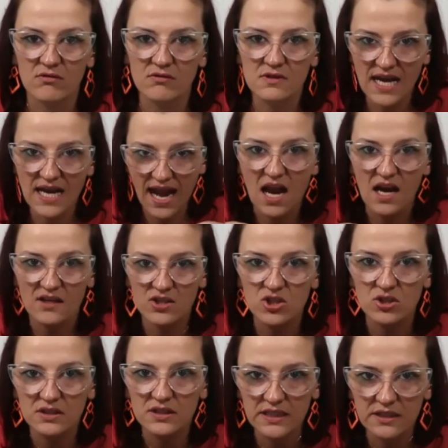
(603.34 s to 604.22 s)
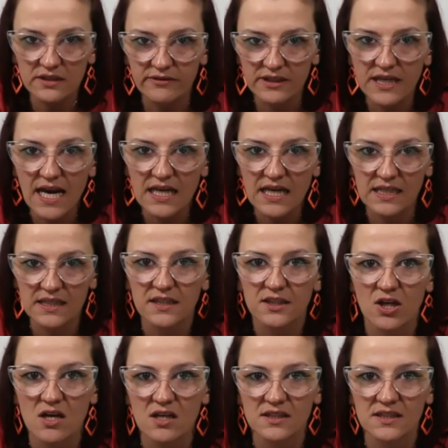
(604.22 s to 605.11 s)
actually creating the
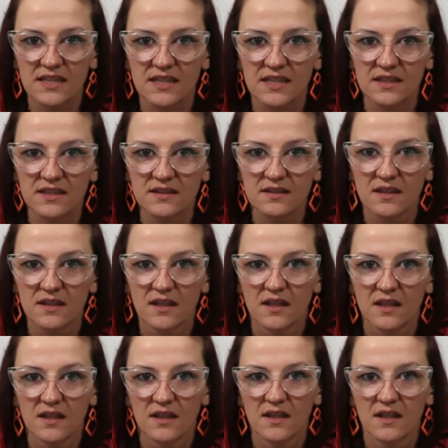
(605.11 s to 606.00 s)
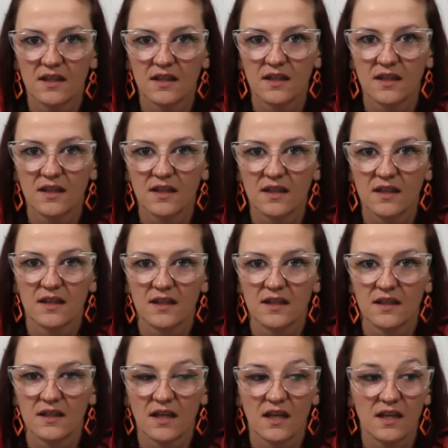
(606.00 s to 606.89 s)
content.
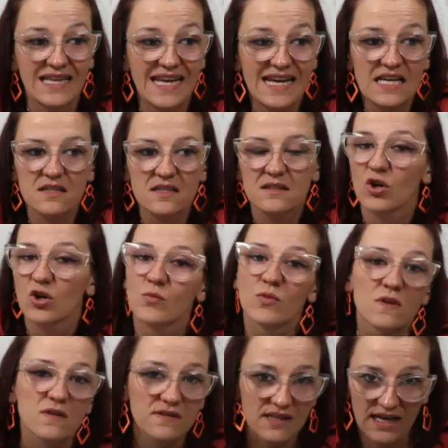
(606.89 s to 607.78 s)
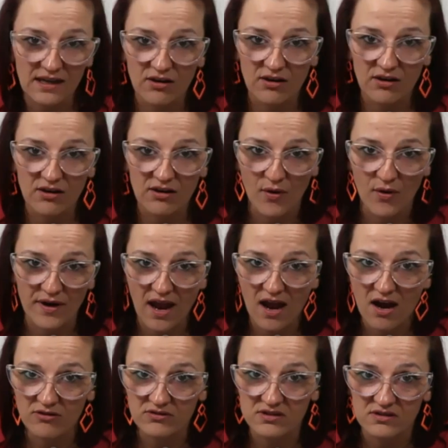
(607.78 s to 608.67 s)
There is no more sign of
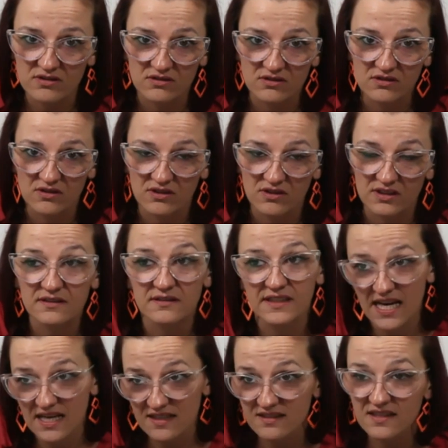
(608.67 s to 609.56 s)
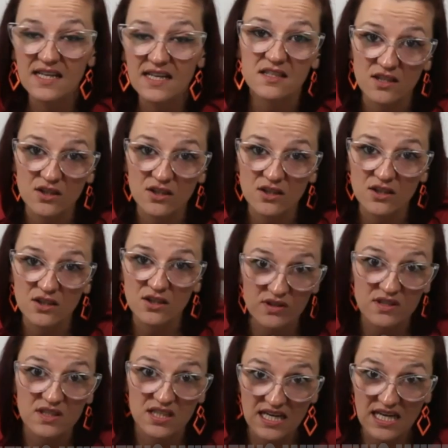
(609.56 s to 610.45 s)
burnout. Yes, they still grow the
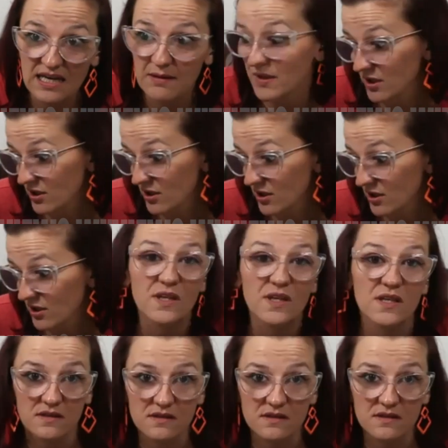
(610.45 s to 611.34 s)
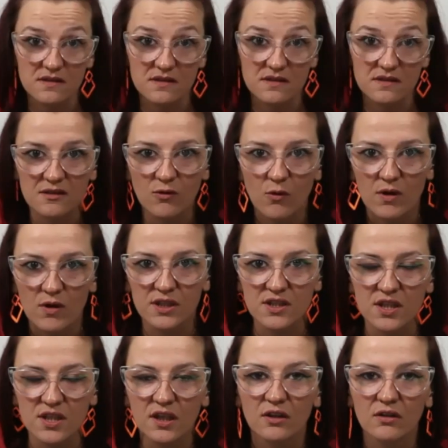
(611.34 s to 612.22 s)
team because the business is growing
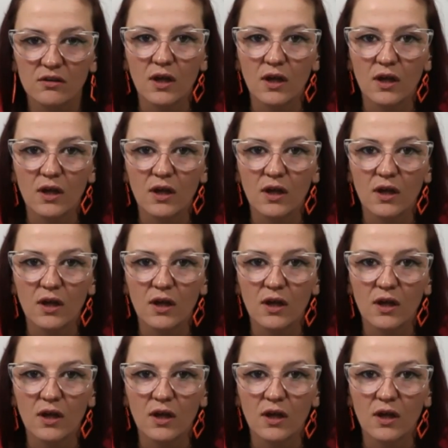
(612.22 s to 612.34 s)
too